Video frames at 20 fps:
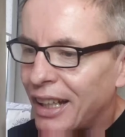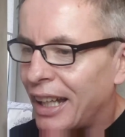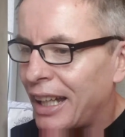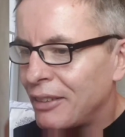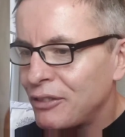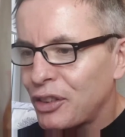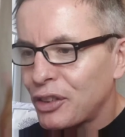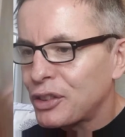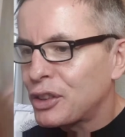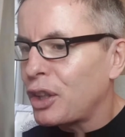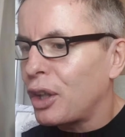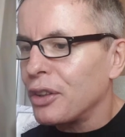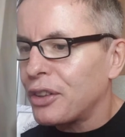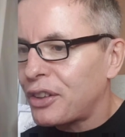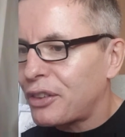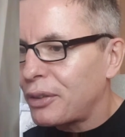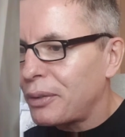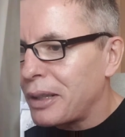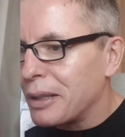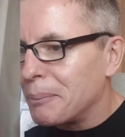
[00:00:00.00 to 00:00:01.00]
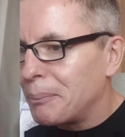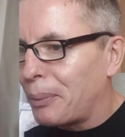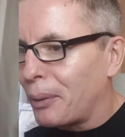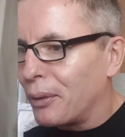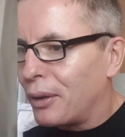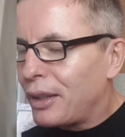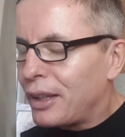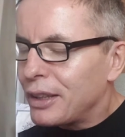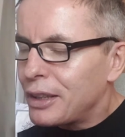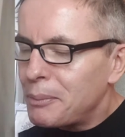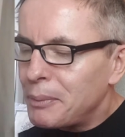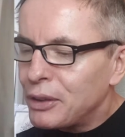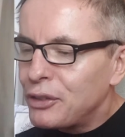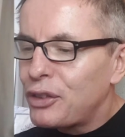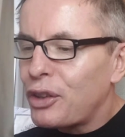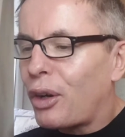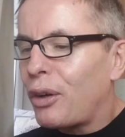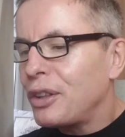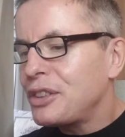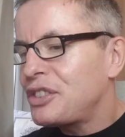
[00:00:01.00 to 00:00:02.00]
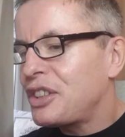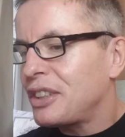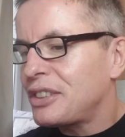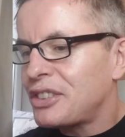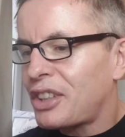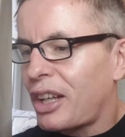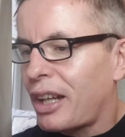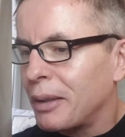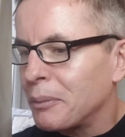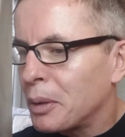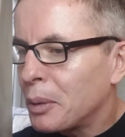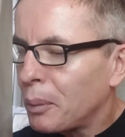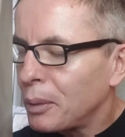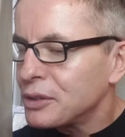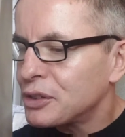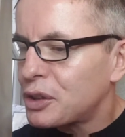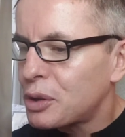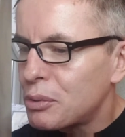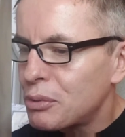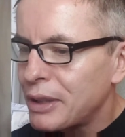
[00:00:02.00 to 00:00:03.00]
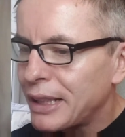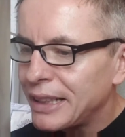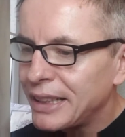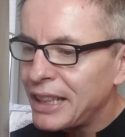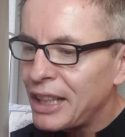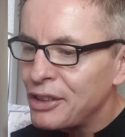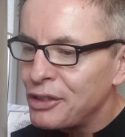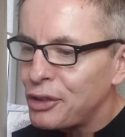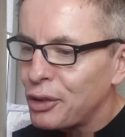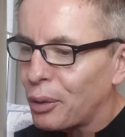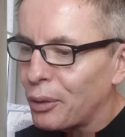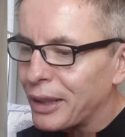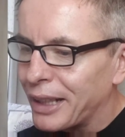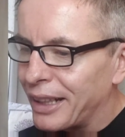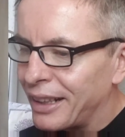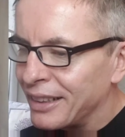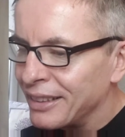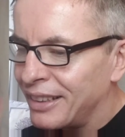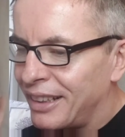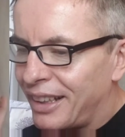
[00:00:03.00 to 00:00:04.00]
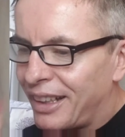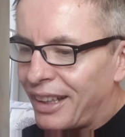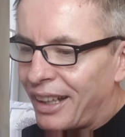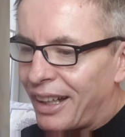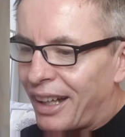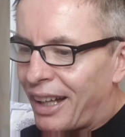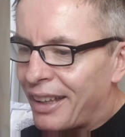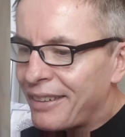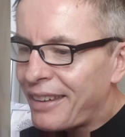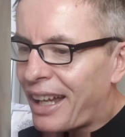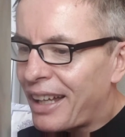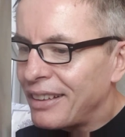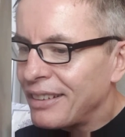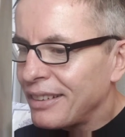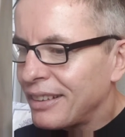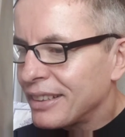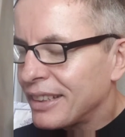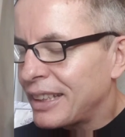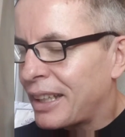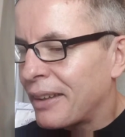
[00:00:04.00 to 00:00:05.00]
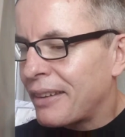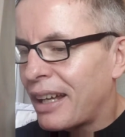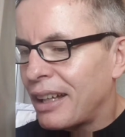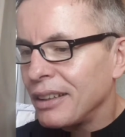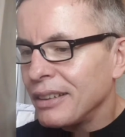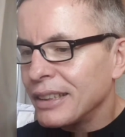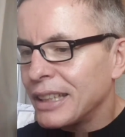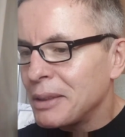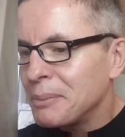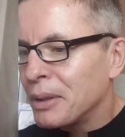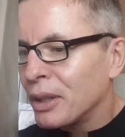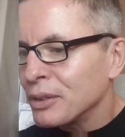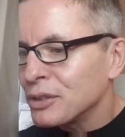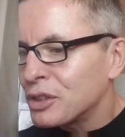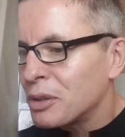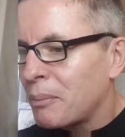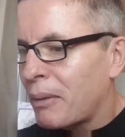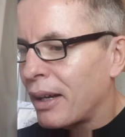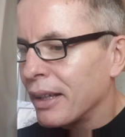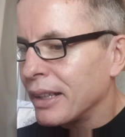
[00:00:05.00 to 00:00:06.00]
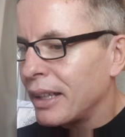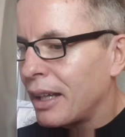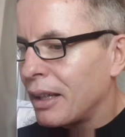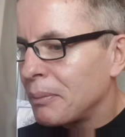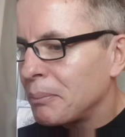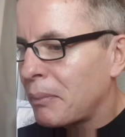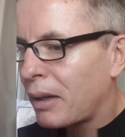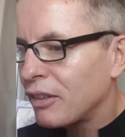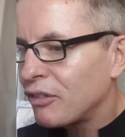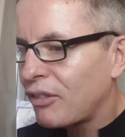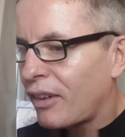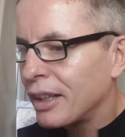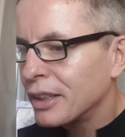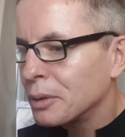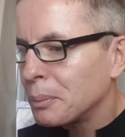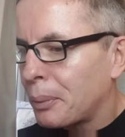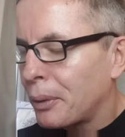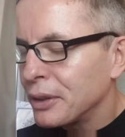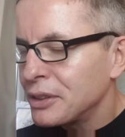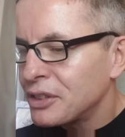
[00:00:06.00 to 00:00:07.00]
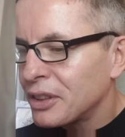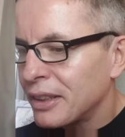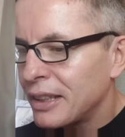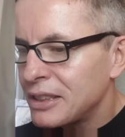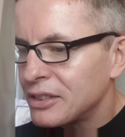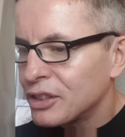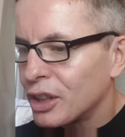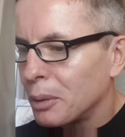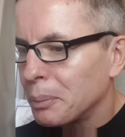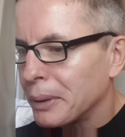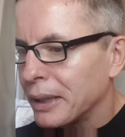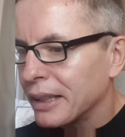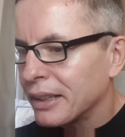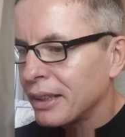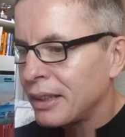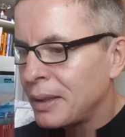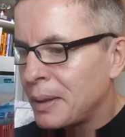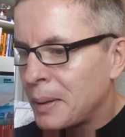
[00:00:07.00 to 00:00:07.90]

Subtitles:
and I've just got through it. But the majority of the time we want to really enjoy it. And that'll lead me on to my final point on this topic.